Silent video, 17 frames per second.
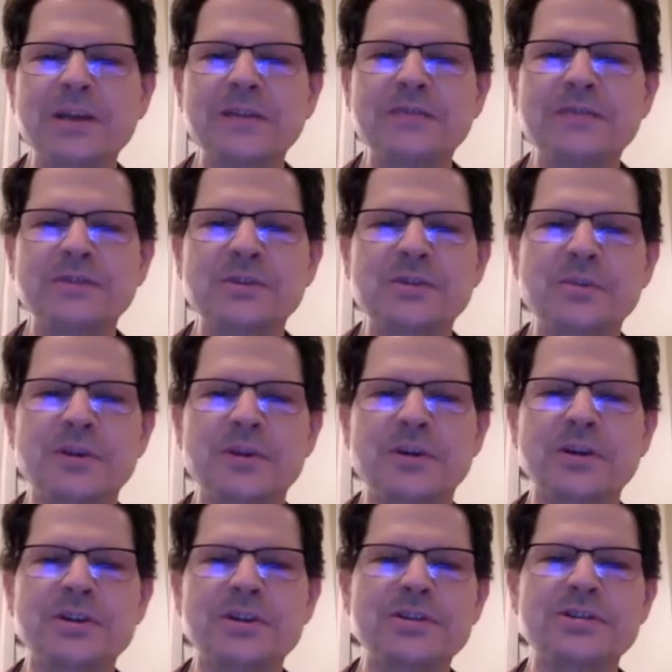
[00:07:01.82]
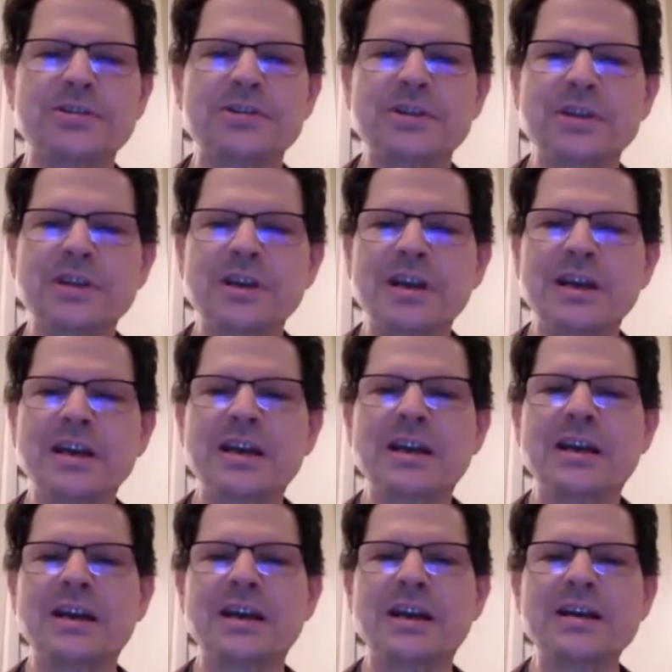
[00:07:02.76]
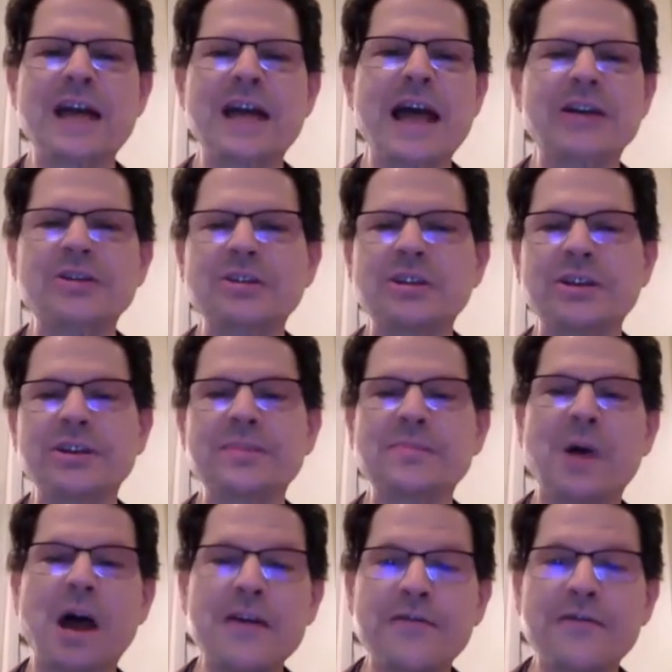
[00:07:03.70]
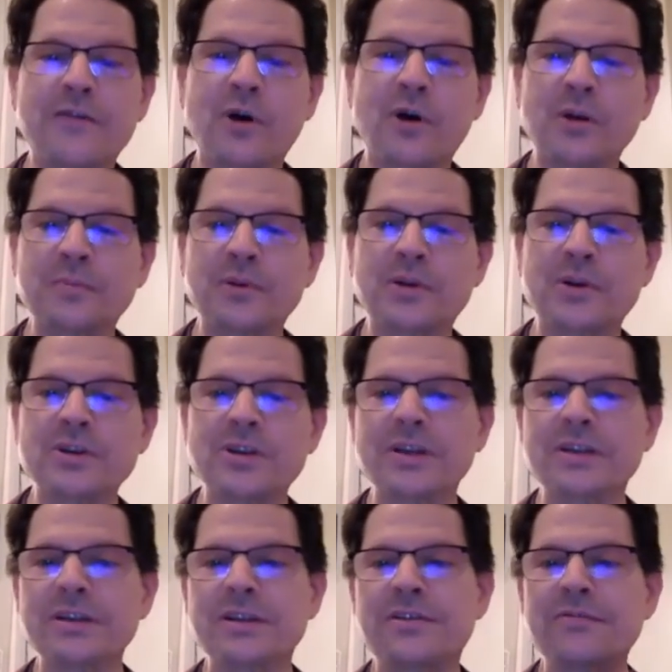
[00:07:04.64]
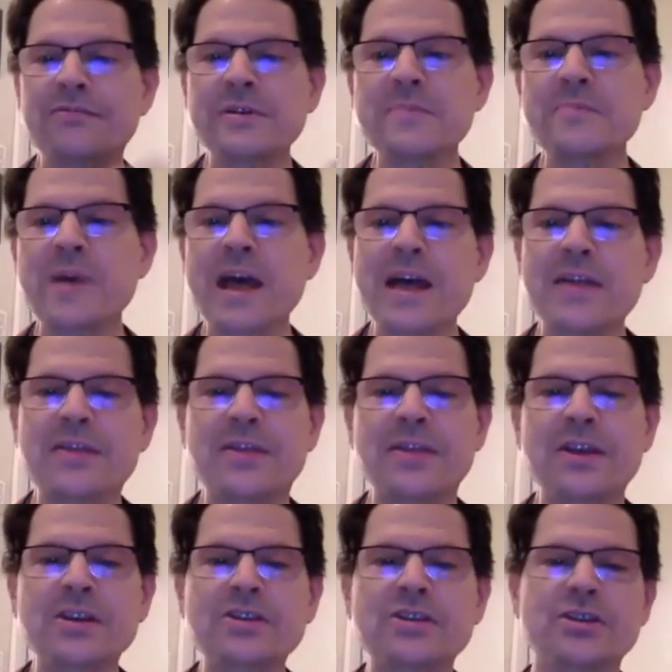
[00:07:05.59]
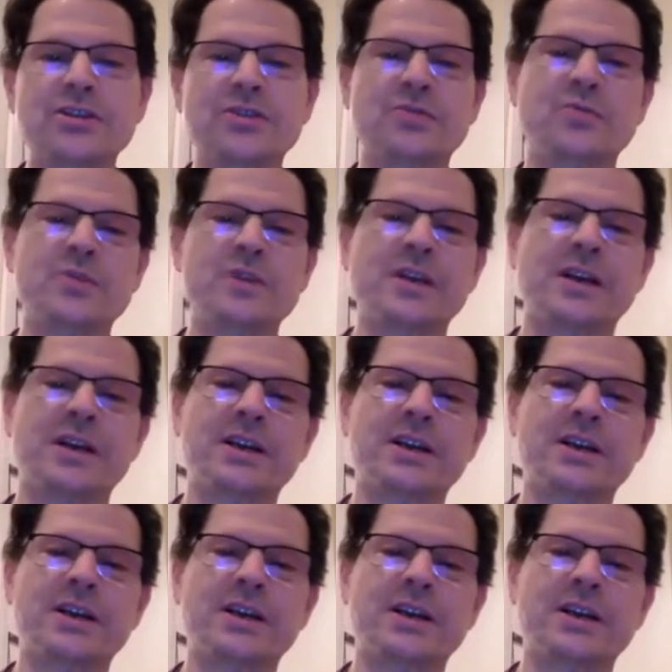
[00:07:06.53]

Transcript: evil spirits. And actually, it's my fault because I did three bad things this week.